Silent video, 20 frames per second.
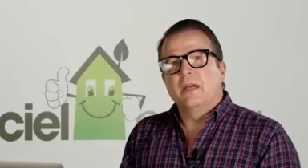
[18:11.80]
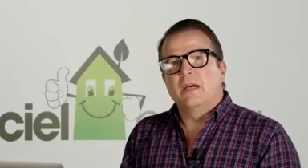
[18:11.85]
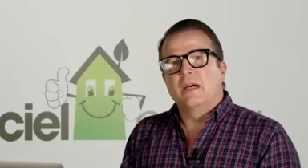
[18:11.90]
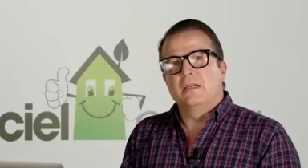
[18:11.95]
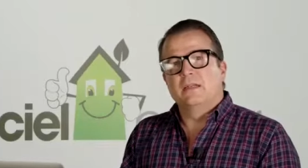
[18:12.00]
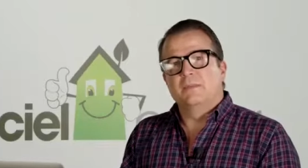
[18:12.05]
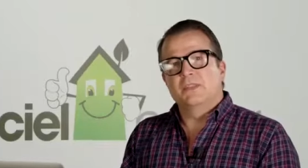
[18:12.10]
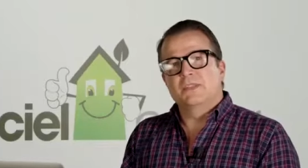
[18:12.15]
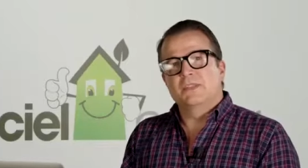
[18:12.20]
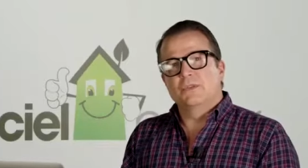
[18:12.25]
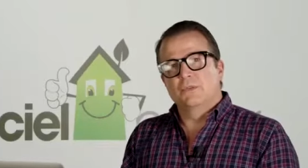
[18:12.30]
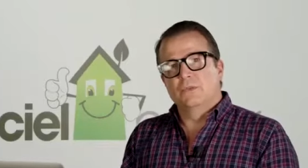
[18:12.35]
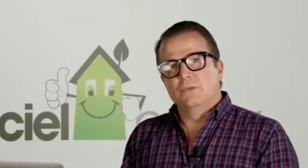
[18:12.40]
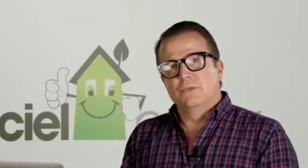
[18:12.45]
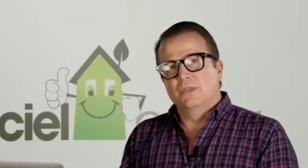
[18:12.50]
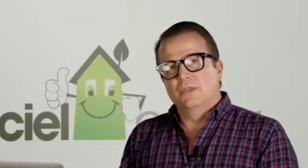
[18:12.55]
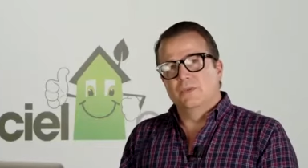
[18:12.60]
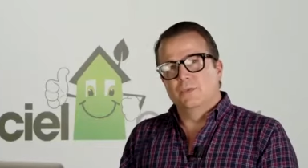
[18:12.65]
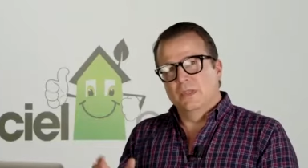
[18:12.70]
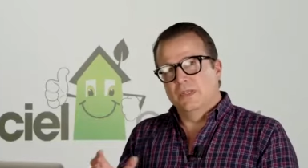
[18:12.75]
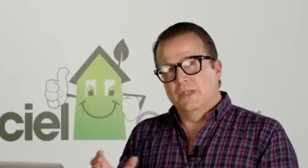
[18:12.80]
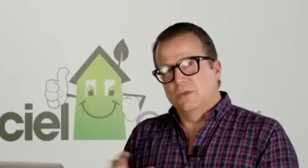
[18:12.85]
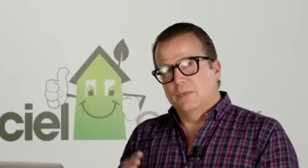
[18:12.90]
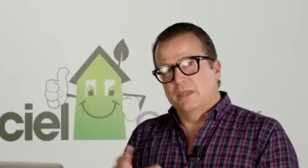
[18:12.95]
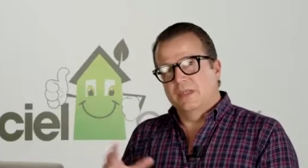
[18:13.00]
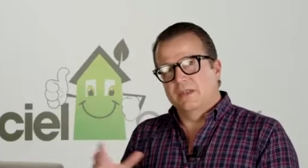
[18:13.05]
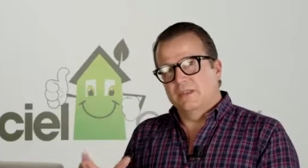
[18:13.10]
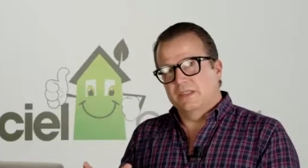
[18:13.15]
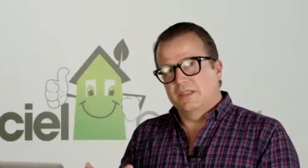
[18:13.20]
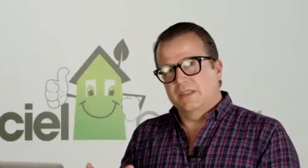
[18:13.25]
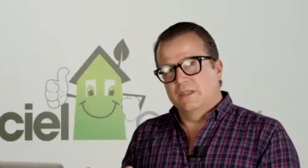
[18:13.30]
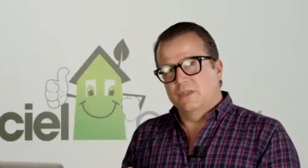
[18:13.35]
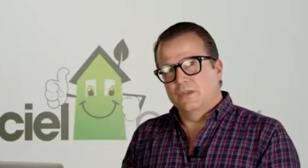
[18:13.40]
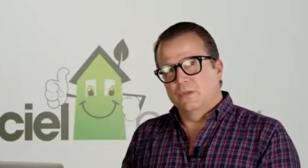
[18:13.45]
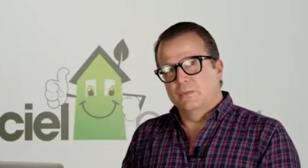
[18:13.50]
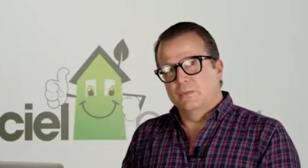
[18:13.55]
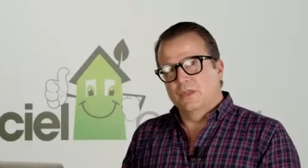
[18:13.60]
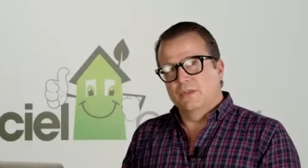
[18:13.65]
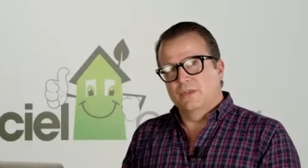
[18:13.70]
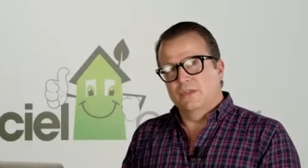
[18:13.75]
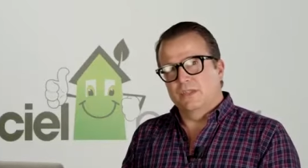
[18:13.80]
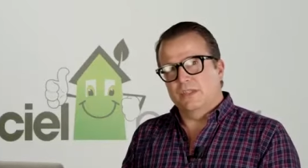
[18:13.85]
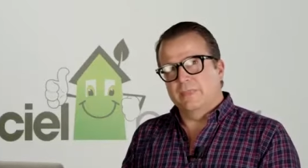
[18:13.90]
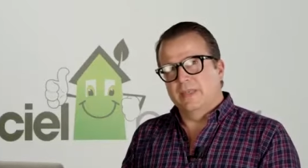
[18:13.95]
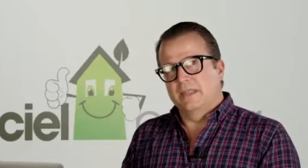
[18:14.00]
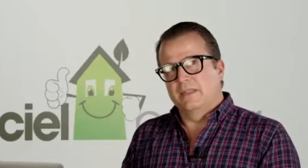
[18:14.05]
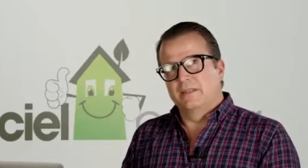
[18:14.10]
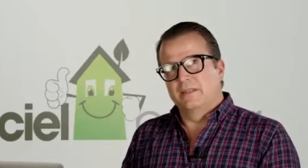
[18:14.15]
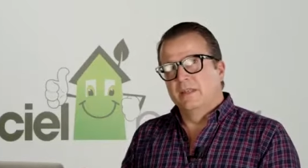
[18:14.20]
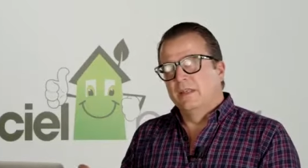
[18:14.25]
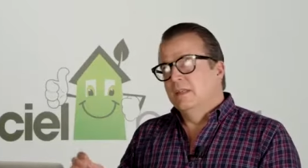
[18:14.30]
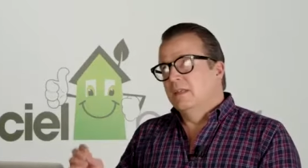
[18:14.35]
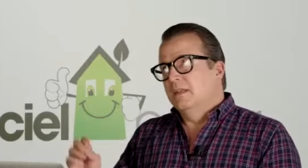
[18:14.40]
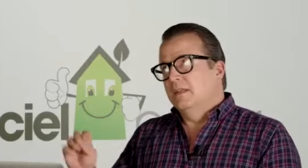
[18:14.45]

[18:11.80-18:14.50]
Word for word: Uh, so you know, we don't want to see a homeowner spend